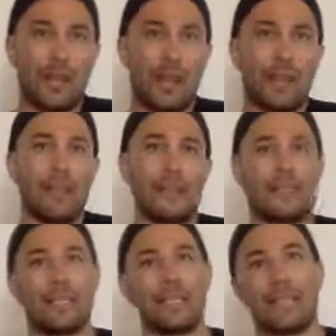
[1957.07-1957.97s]
and then
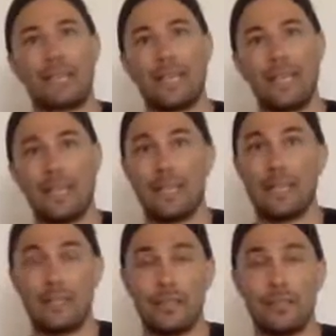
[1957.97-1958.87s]
sink
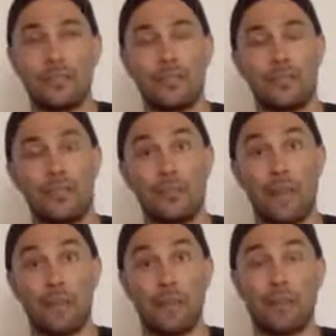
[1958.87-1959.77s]
in to
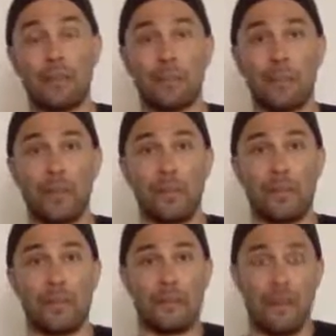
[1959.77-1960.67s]
that pelvic basin.